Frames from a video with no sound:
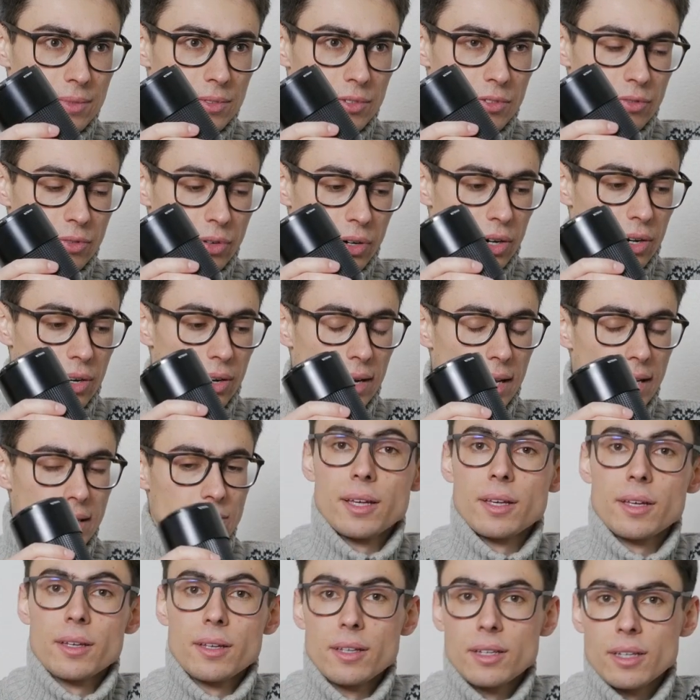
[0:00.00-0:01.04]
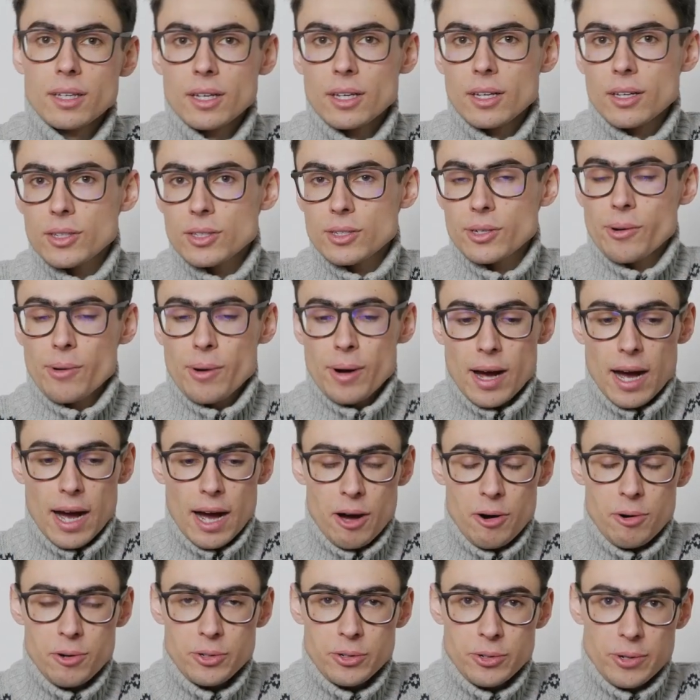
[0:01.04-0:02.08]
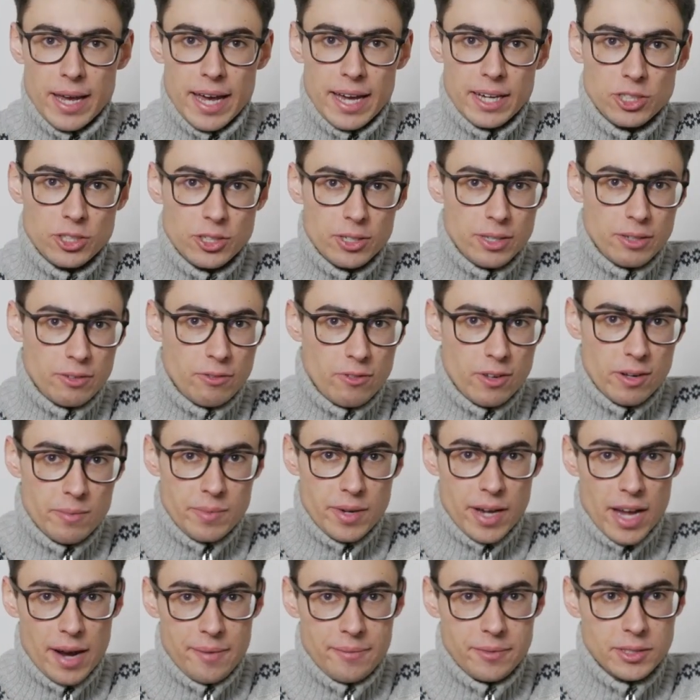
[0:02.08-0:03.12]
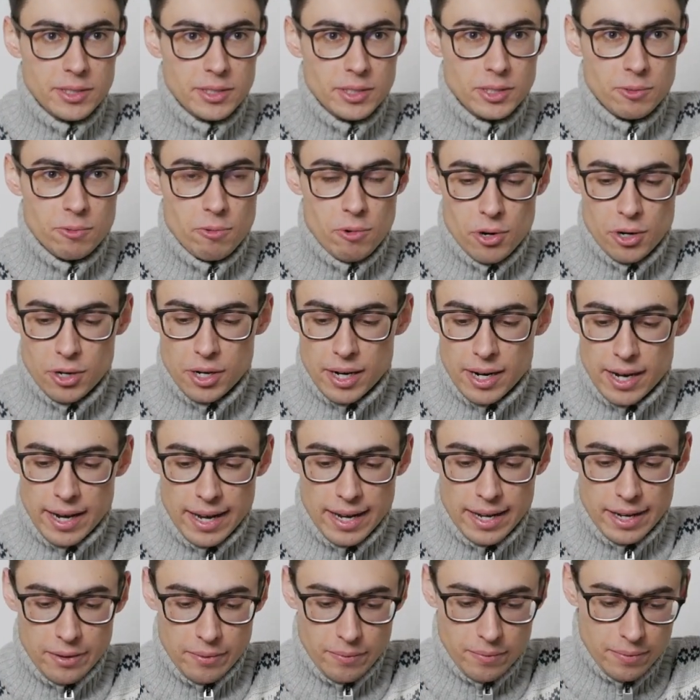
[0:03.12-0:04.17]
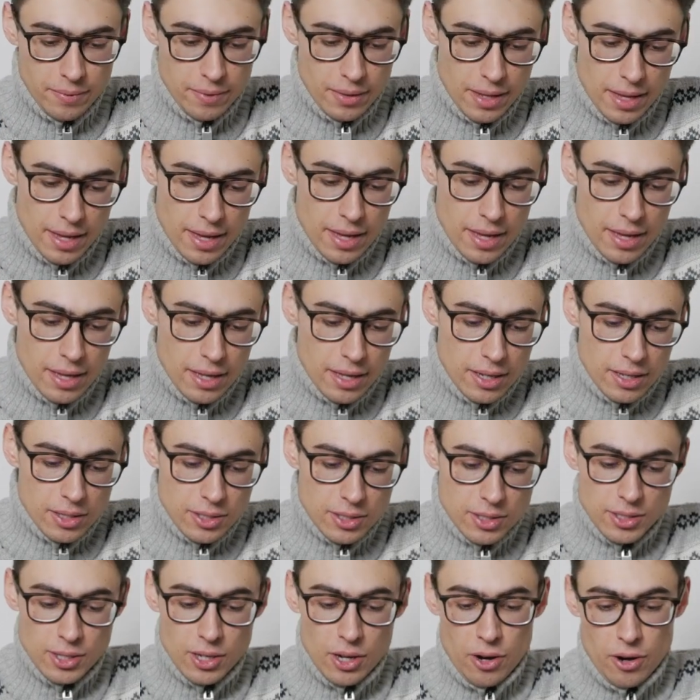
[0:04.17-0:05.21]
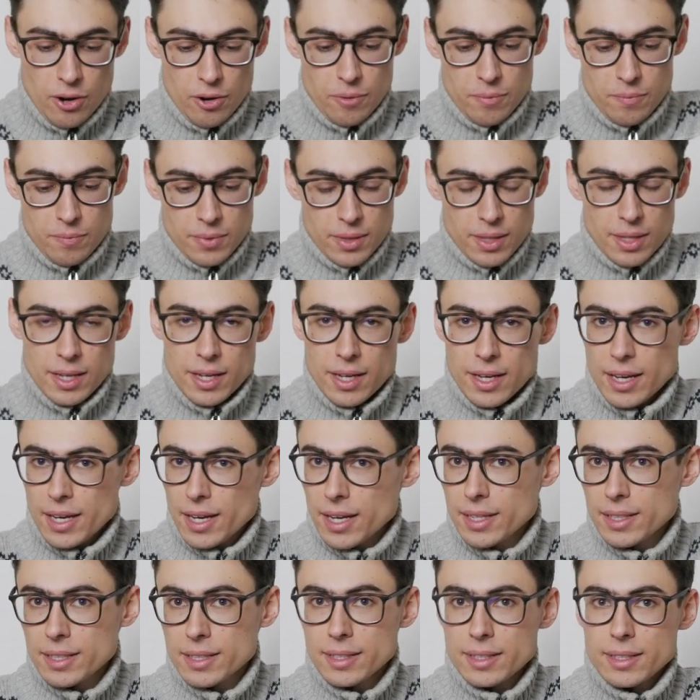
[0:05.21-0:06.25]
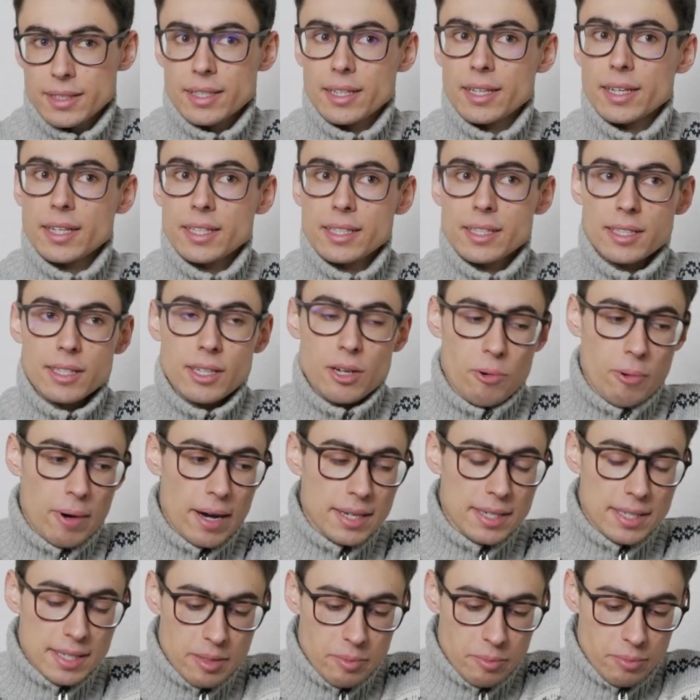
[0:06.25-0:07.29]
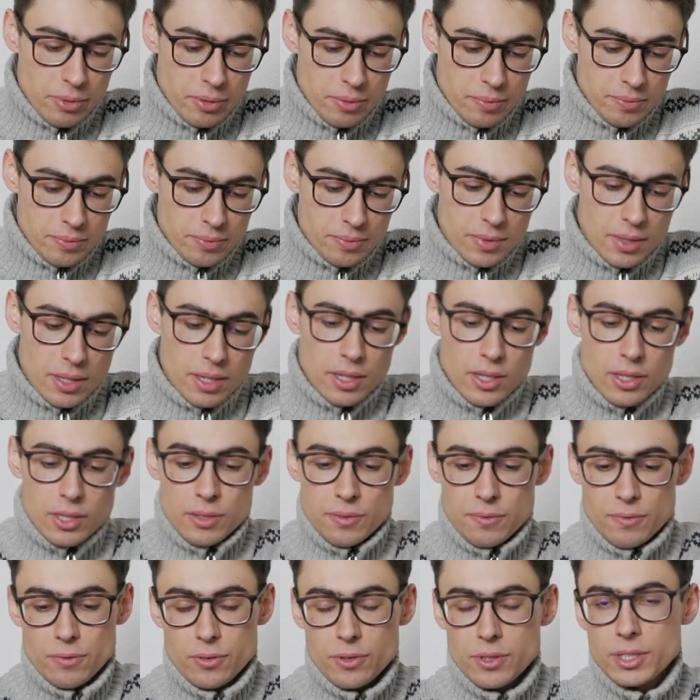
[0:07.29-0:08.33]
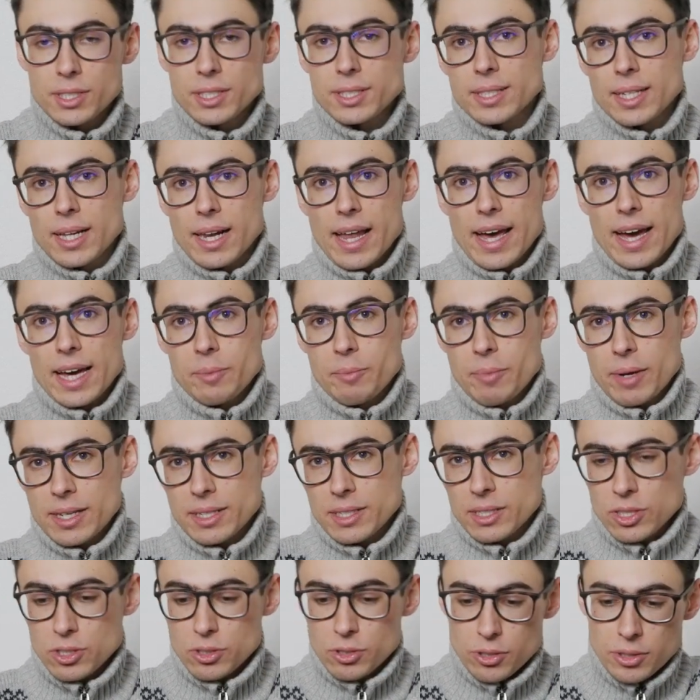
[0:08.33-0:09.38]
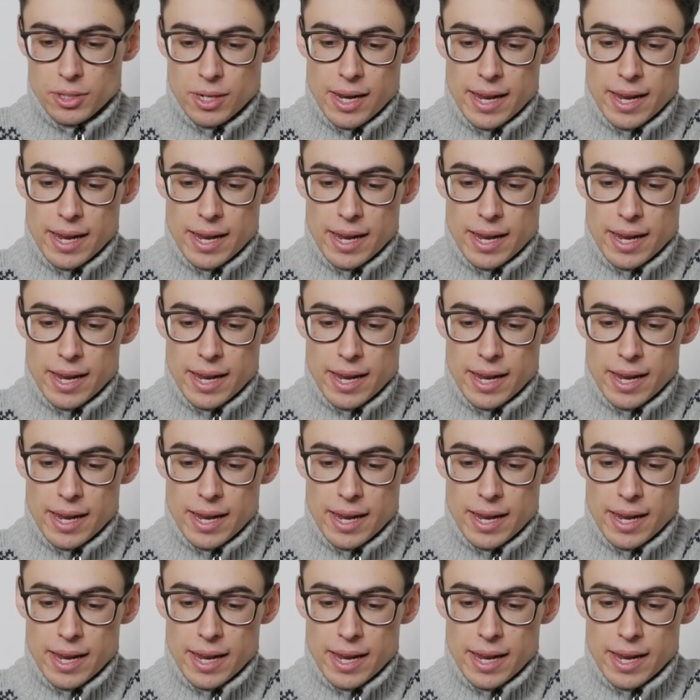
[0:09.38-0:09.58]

focal length. So how do actually film cameras work like? So it's quite simple. First, the light passes through the